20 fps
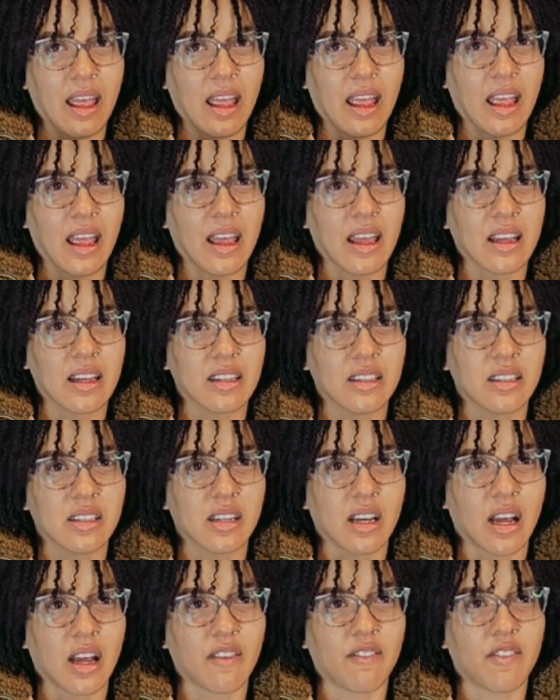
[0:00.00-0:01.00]
And
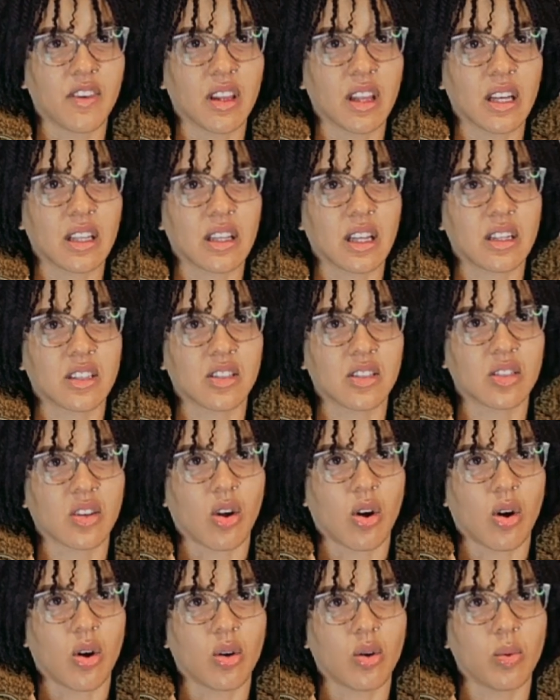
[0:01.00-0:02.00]
I feel like that just
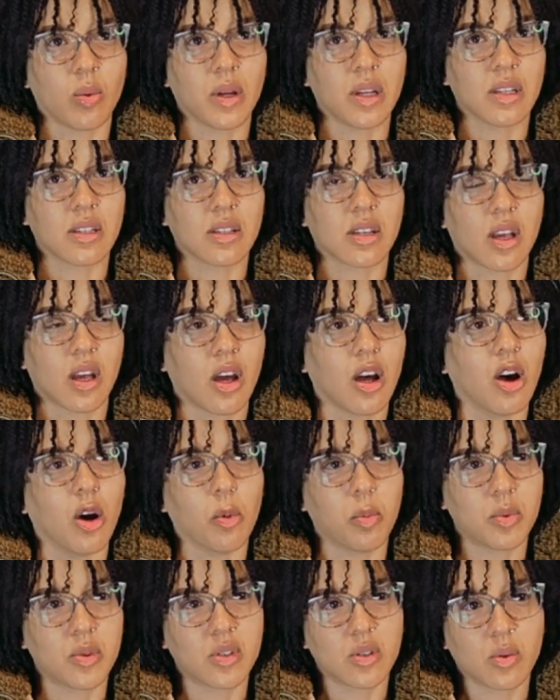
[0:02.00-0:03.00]
always
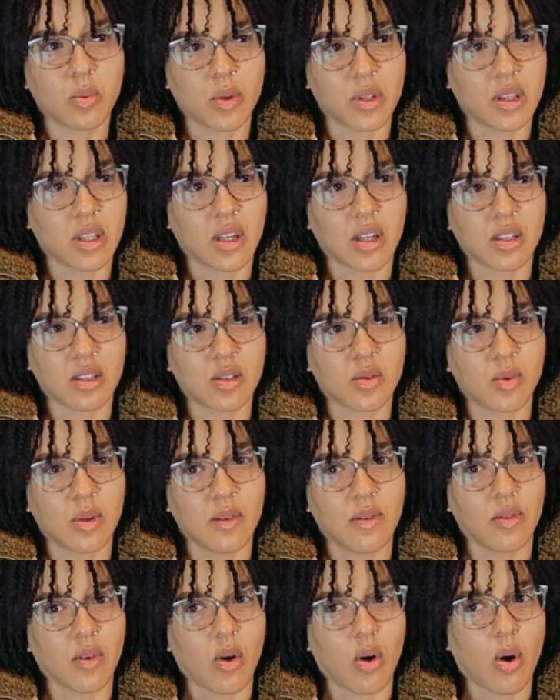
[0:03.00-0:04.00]
helped with us.
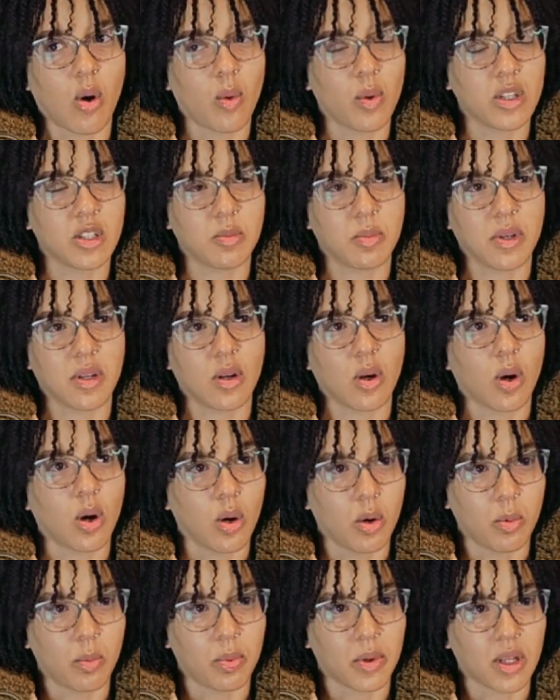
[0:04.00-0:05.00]
We've always been
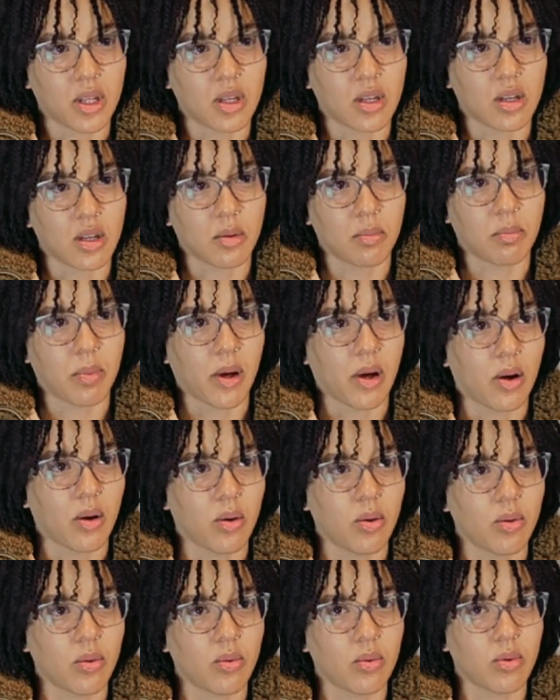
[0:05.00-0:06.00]
open
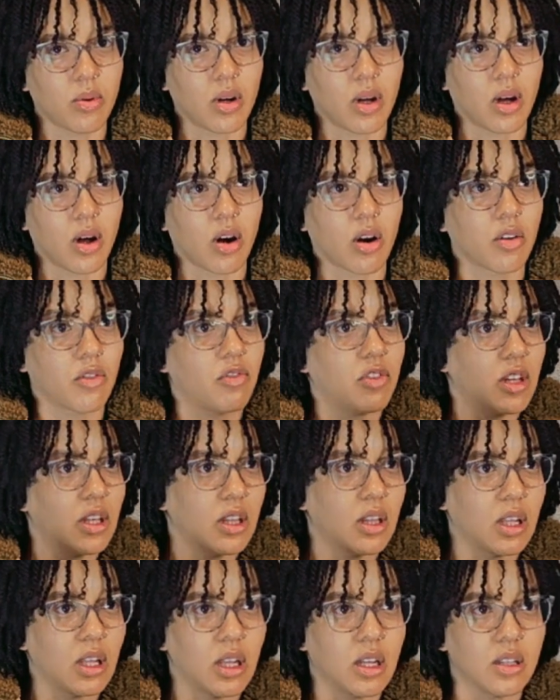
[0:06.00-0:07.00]
about our
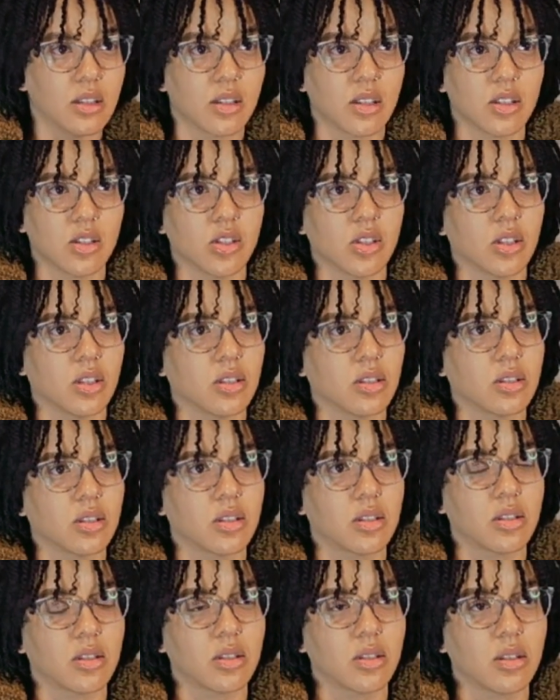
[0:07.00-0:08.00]
feelings and just
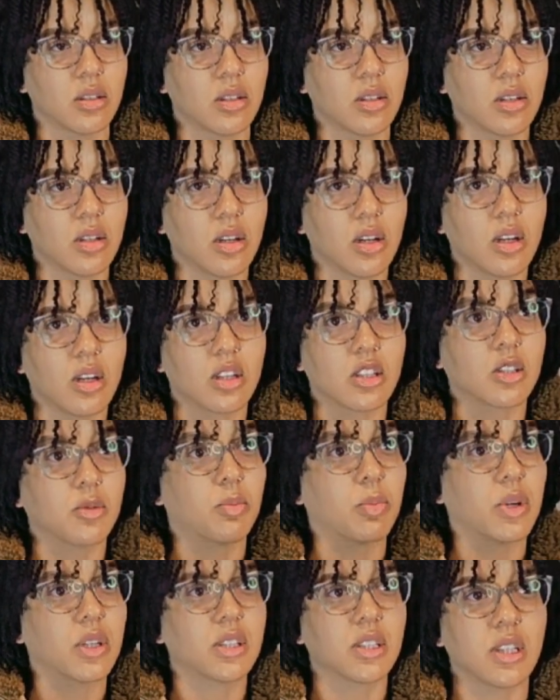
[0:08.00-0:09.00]

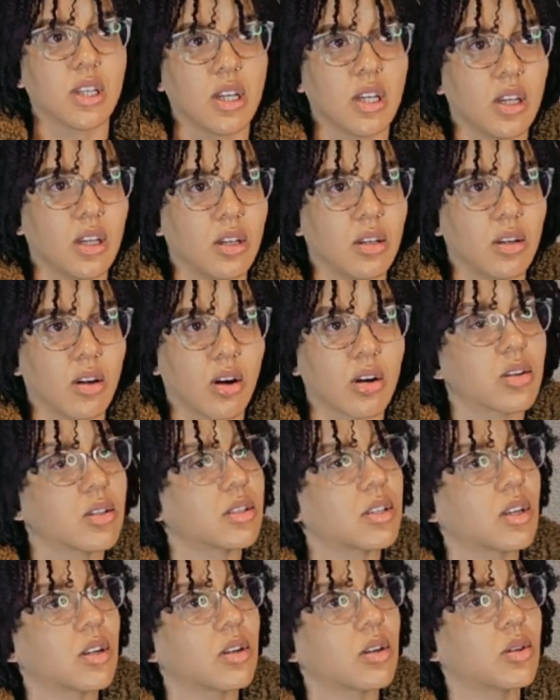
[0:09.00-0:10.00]
expressing
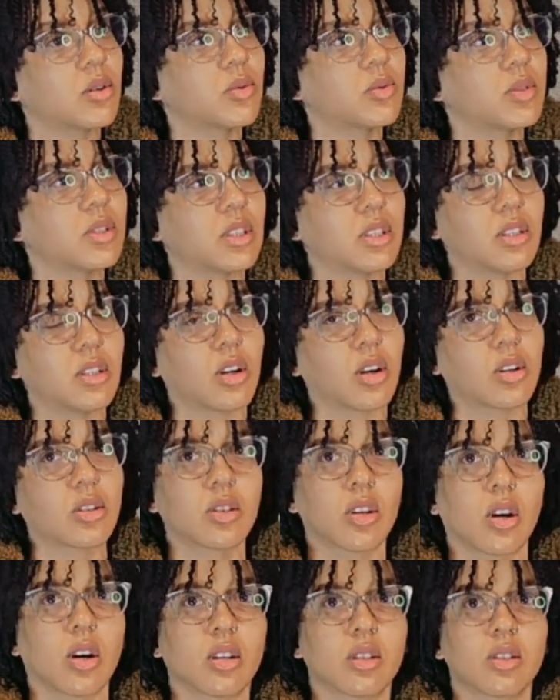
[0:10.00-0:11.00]
ourselves and our
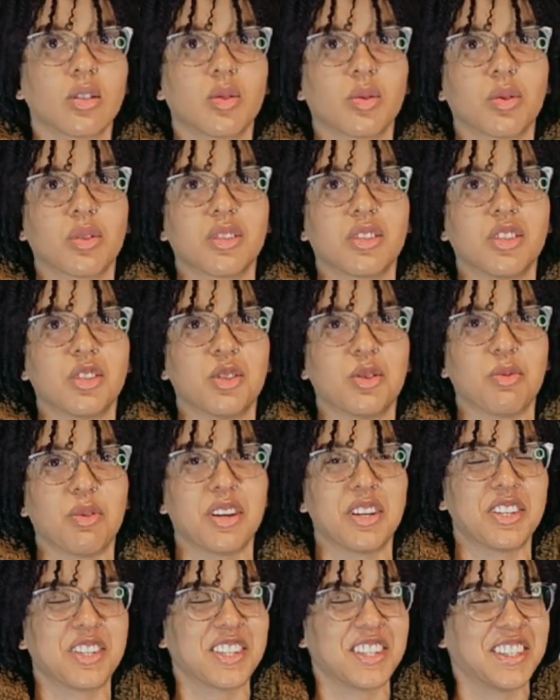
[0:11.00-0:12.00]
thoughts towards
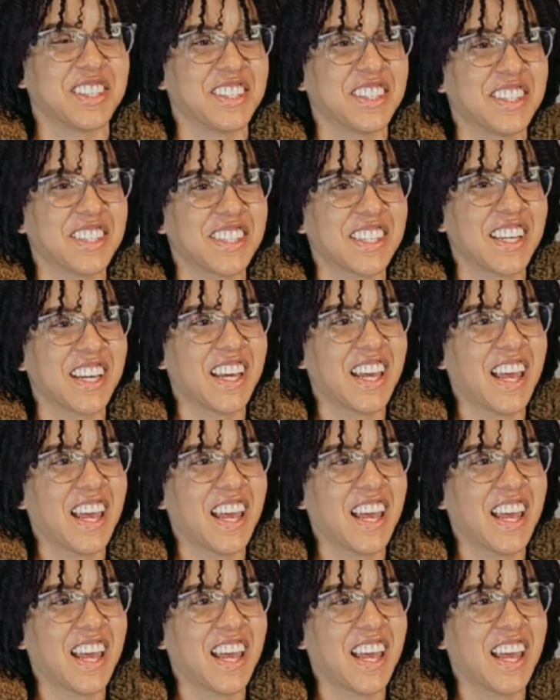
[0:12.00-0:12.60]
situations.